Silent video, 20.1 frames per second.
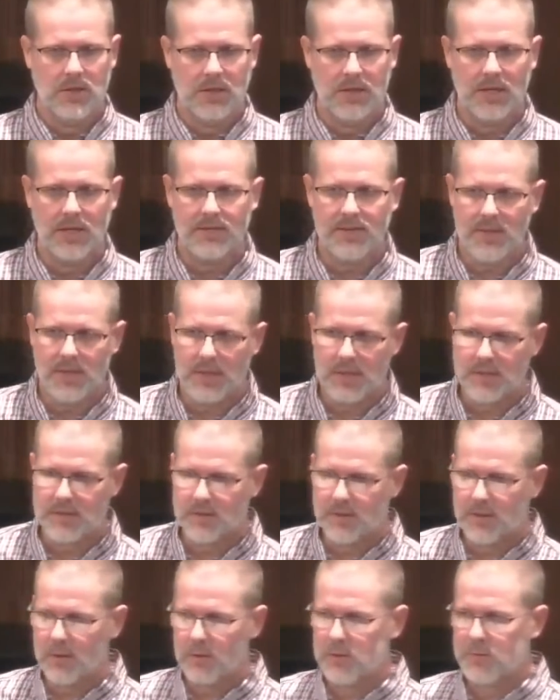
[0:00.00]
And I think
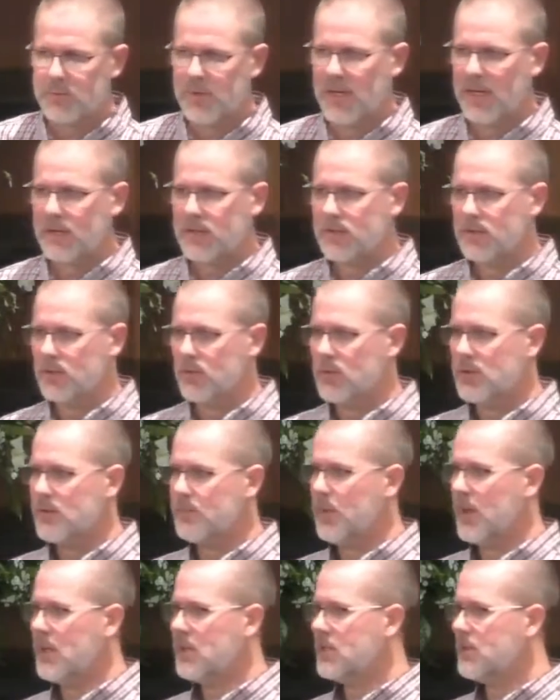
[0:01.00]
it goes back to the
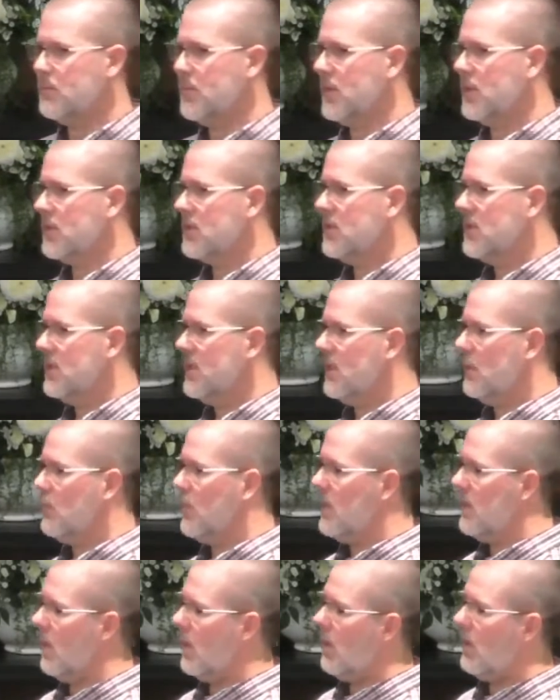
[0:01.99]
responsibility that
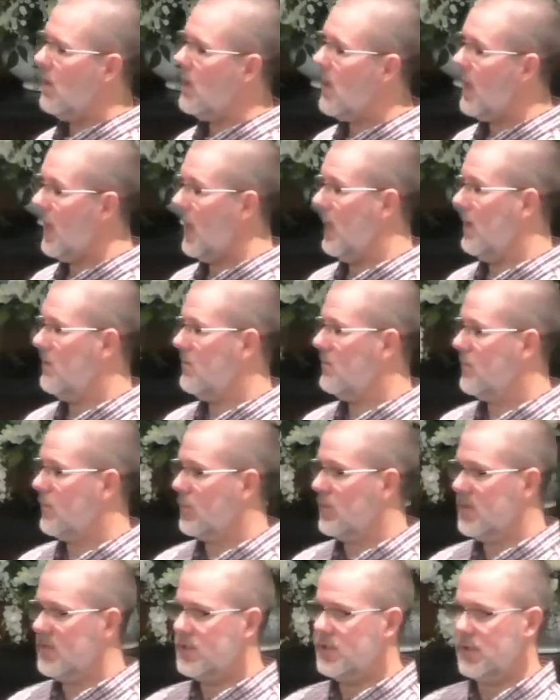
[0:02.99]
we all have
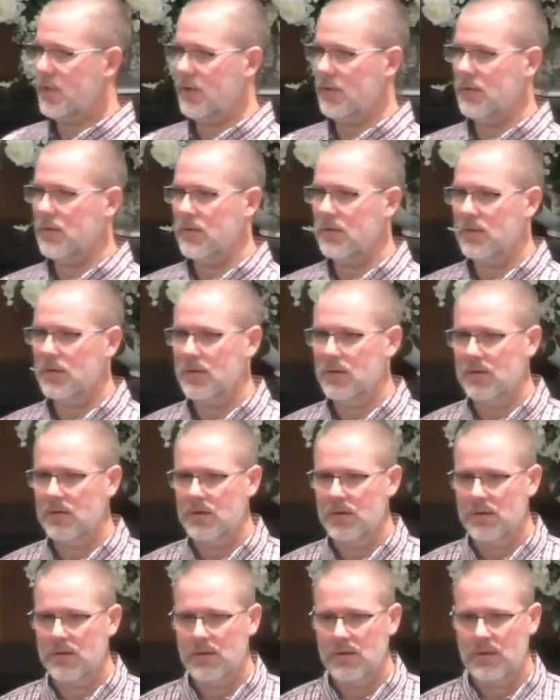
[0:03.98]
for each other,
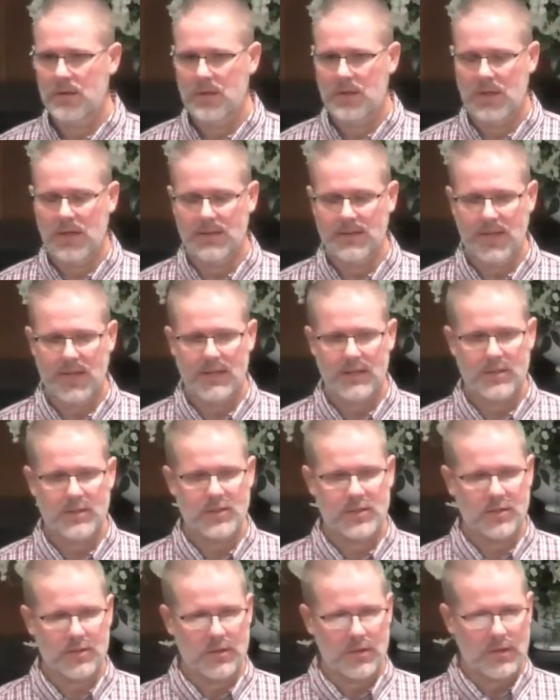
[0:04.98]
and that
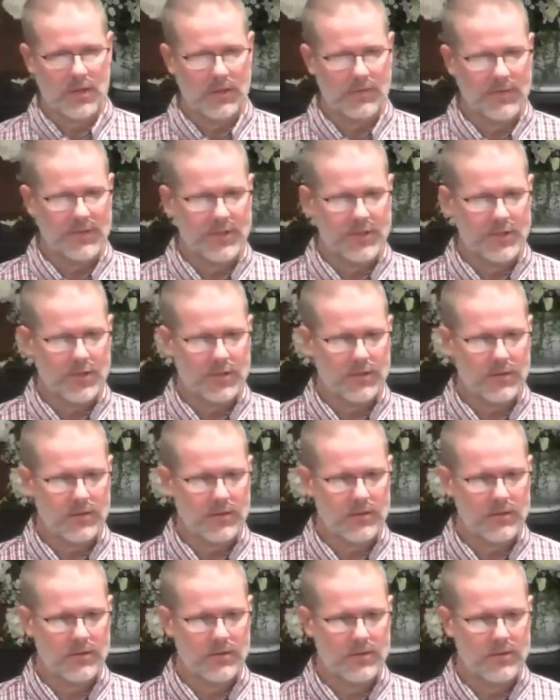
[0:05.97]
is to love each
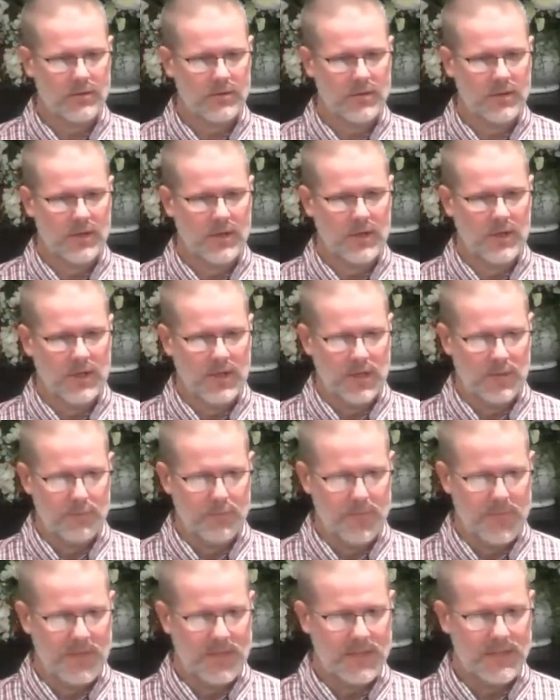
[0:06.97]
other
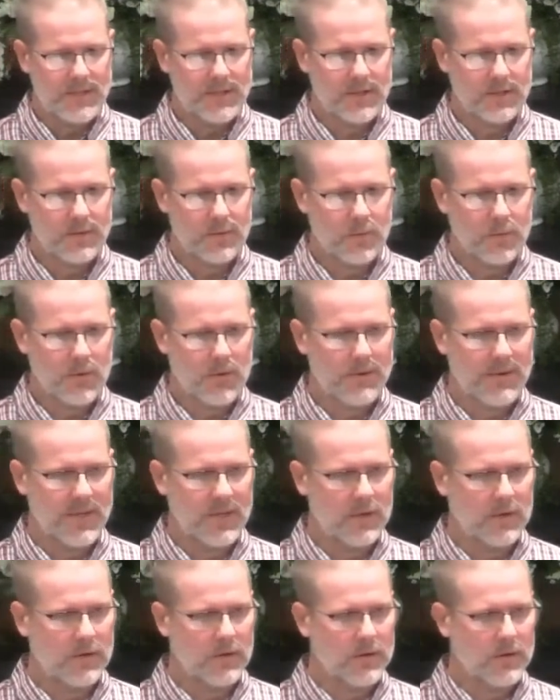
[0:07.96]
and meet each other where
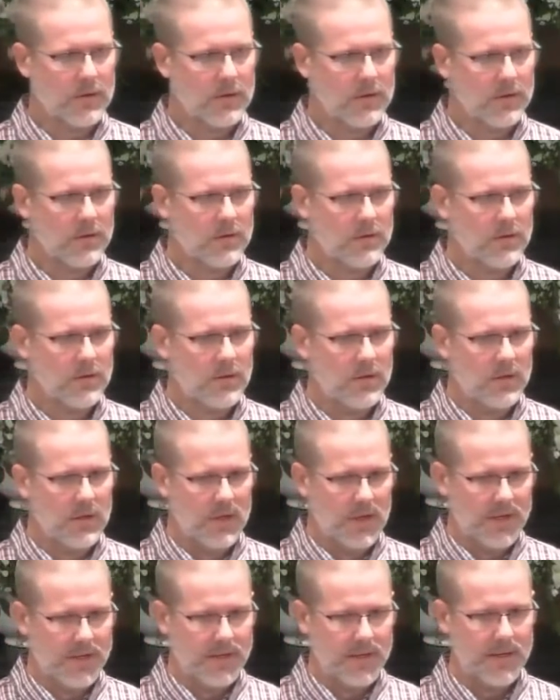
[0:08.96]
they are
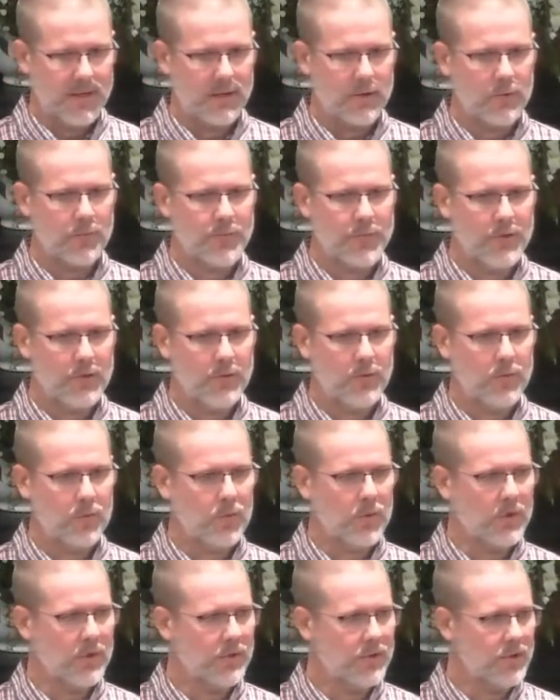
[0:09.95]
and help you
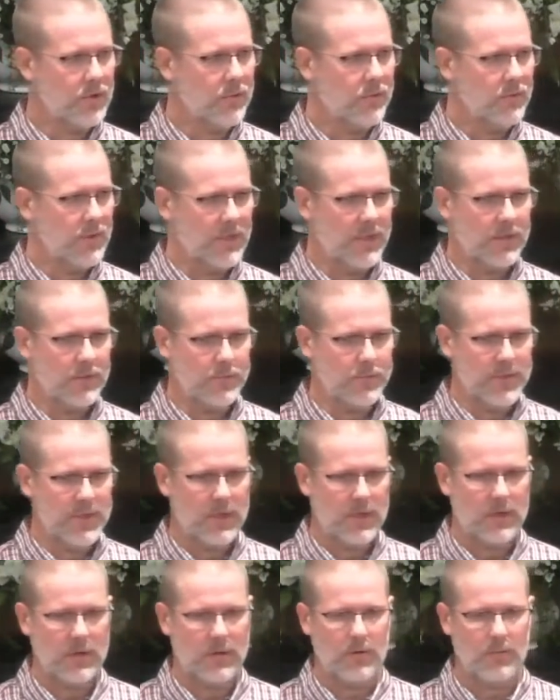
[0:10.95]
where you need to
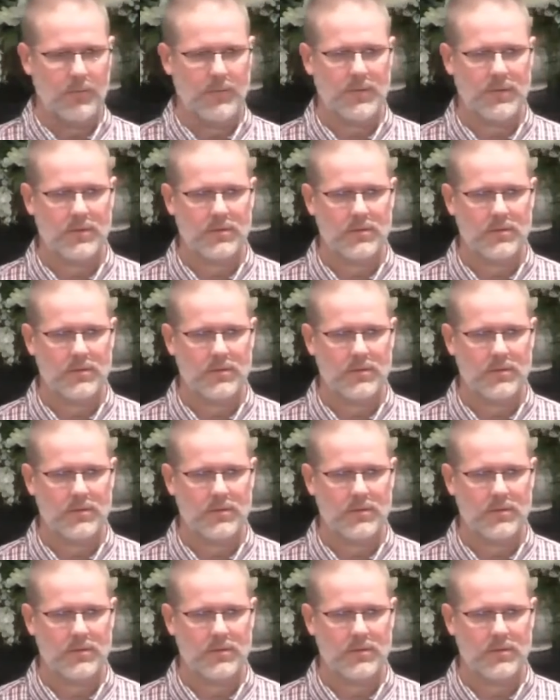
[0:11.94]
be helped.